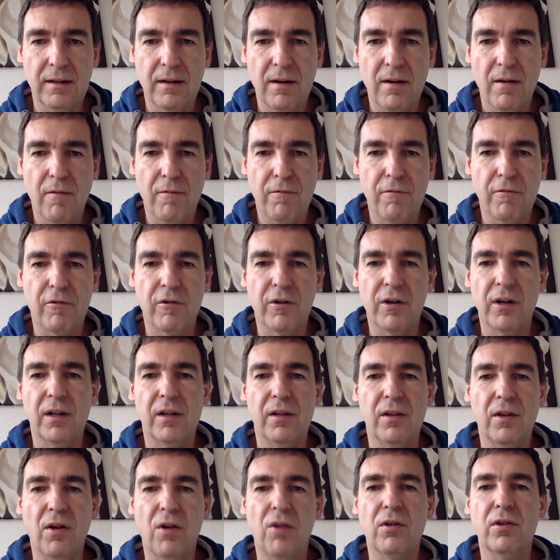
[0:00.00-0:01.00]
for a
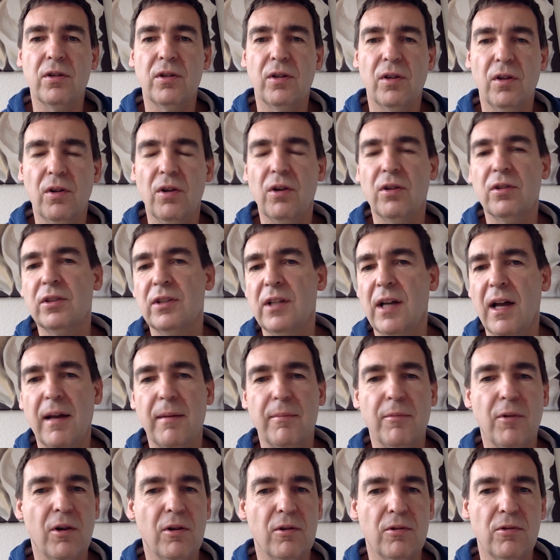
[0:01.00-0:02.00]
long
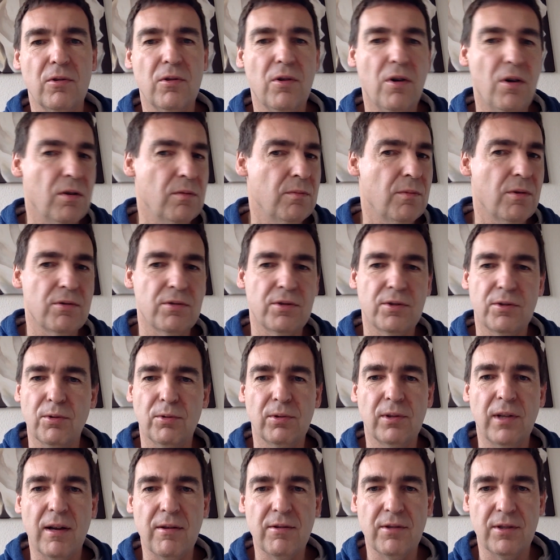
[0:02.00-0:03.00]
time, almost
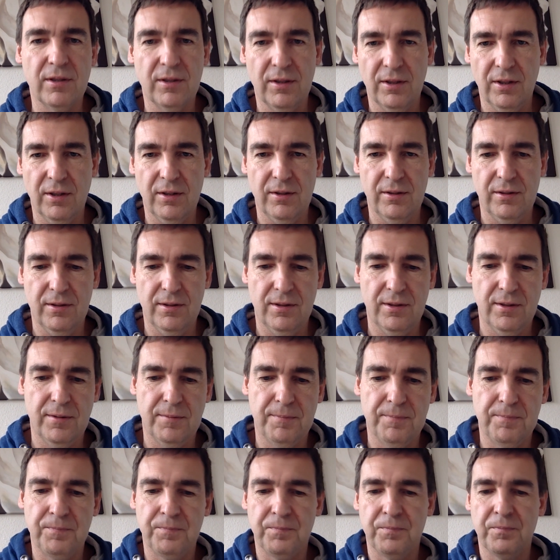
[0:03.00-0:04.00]
2000 years.
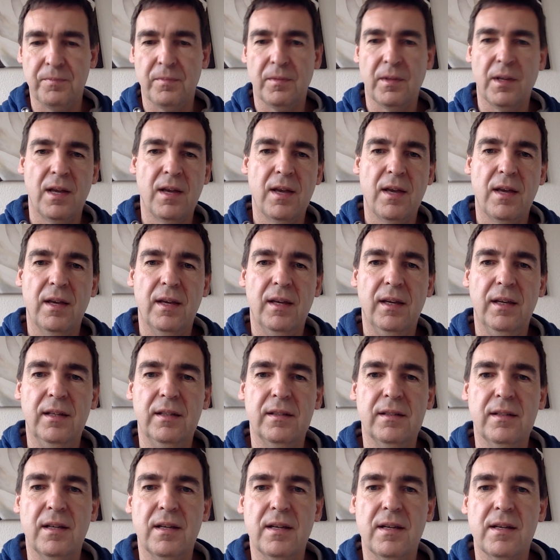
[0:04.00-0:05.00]

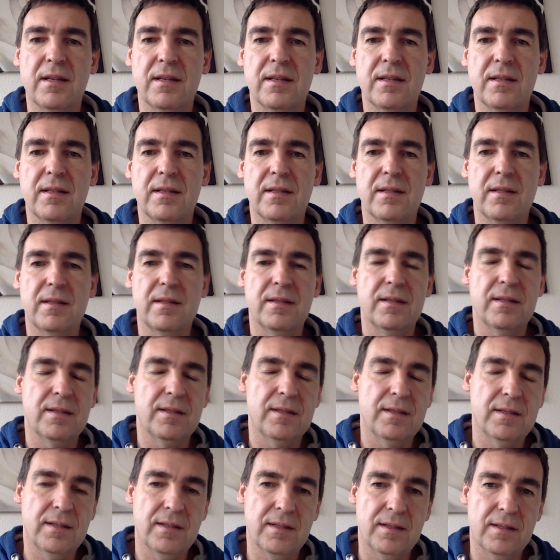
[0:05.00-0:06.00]
In
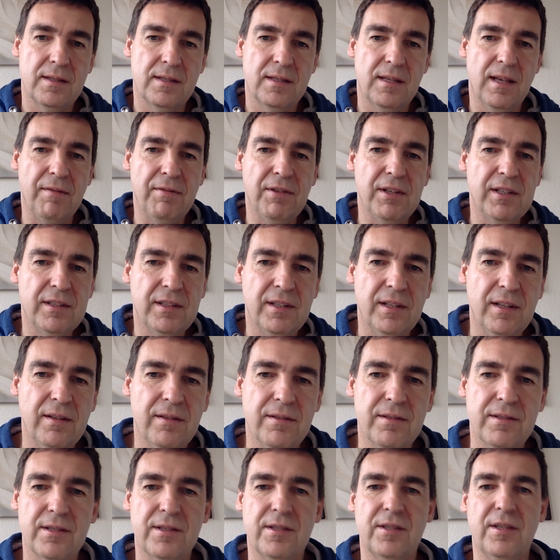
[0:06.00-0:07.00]
17th
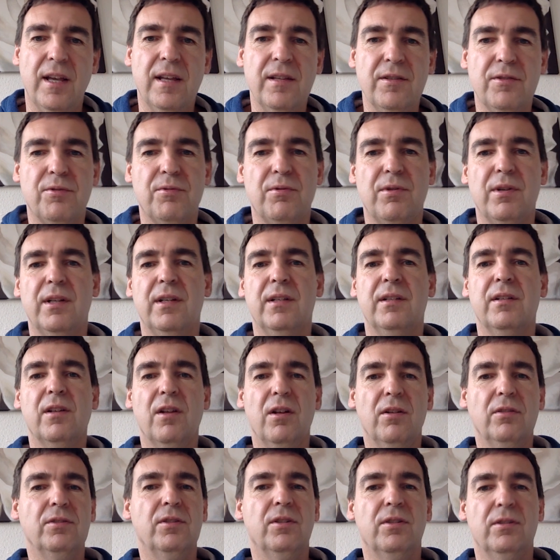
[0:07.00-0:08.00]
century in
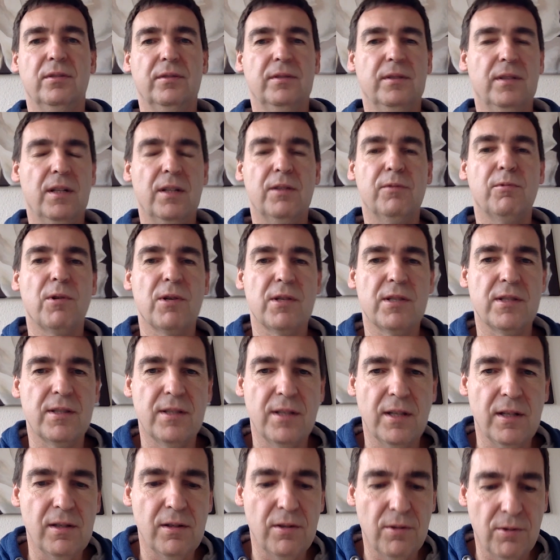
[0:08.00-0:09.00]
London, it was
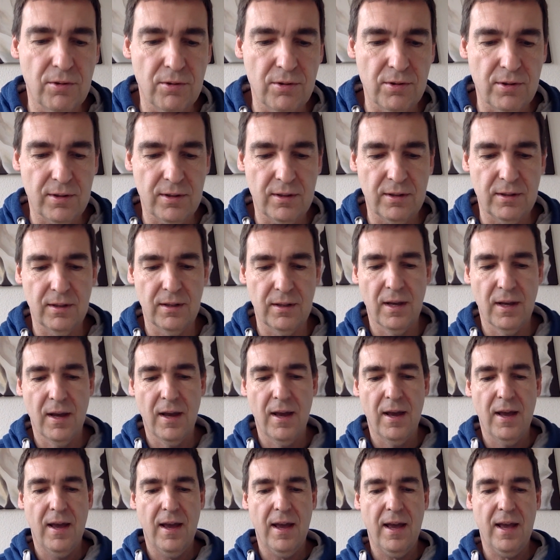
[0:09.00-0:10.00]
still used
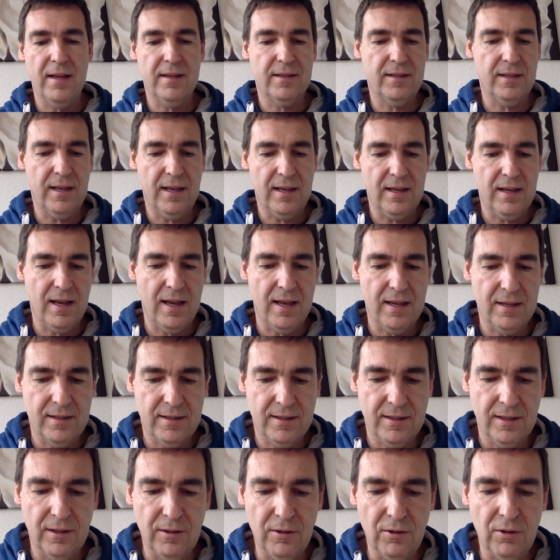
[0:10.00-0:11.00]
as a
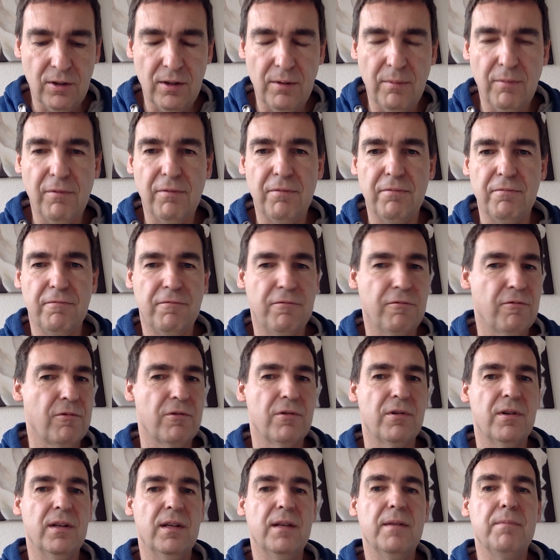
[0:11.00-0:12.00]
synonym
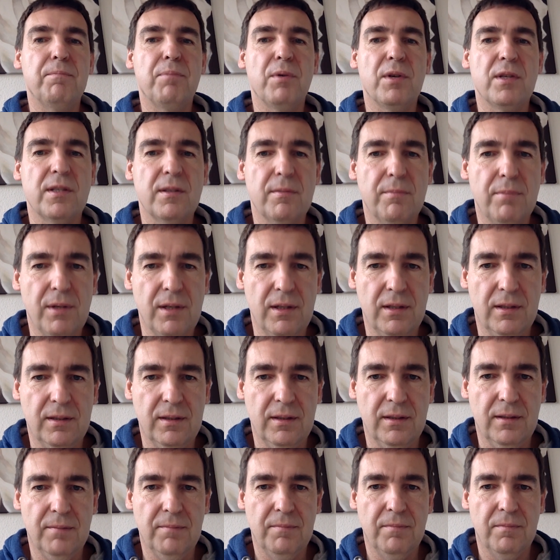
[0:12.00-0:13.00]
for
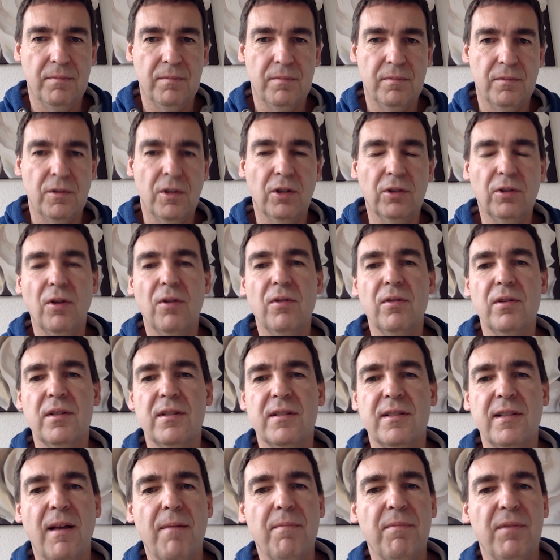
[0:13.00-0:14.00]
impossibility. Not only
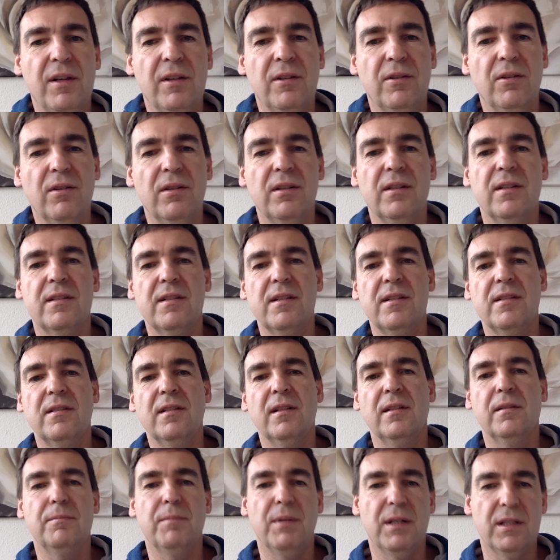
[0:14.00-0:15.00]
something
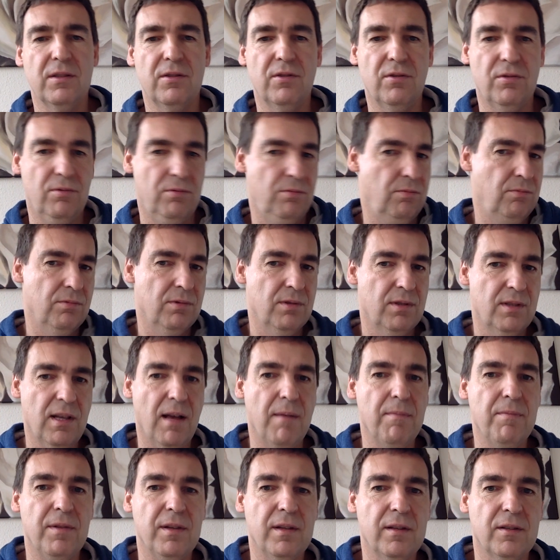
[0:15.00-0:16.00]
non-existent, but
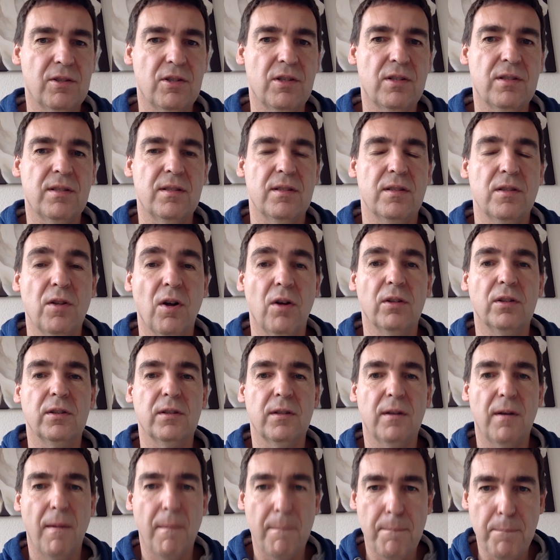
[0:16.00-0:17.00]
something just not
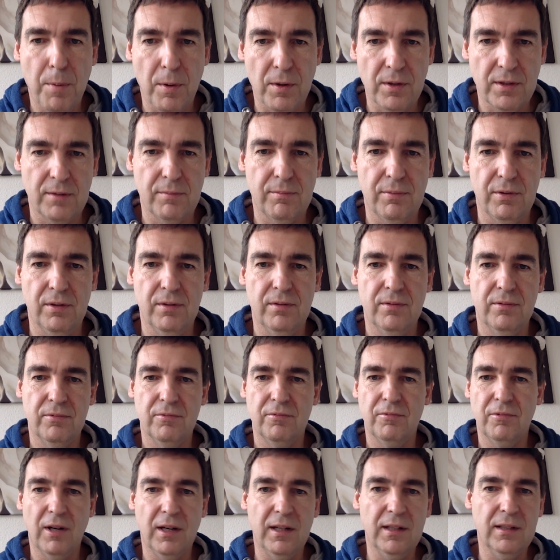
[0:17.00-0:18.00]
possible,
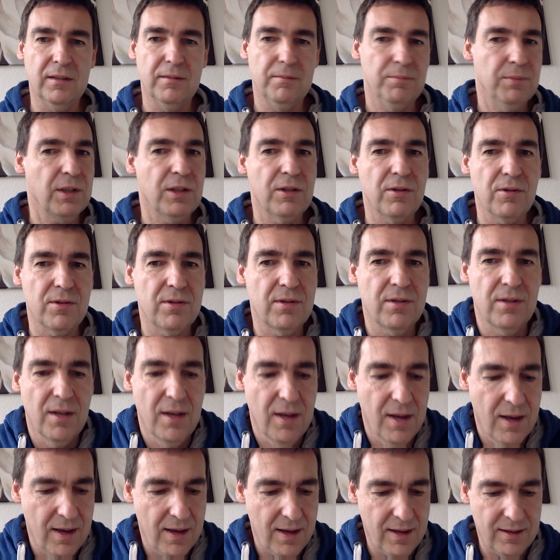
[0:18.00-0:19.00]
right? Because,
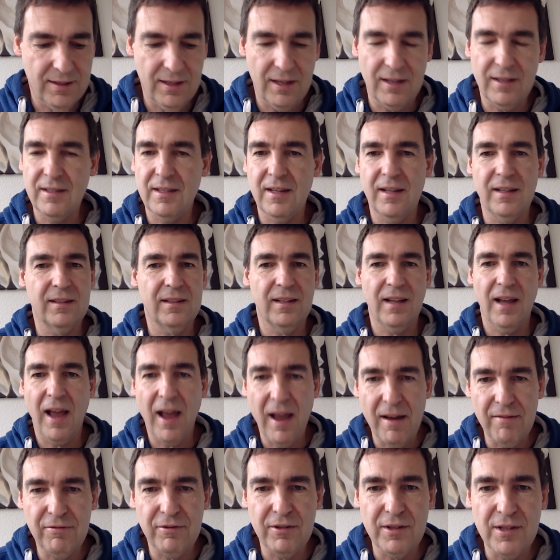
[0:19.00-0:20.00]
as I said,
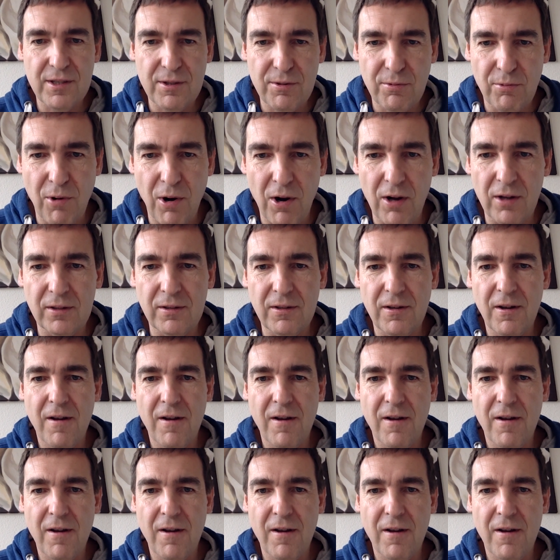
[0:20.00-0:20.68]
every swan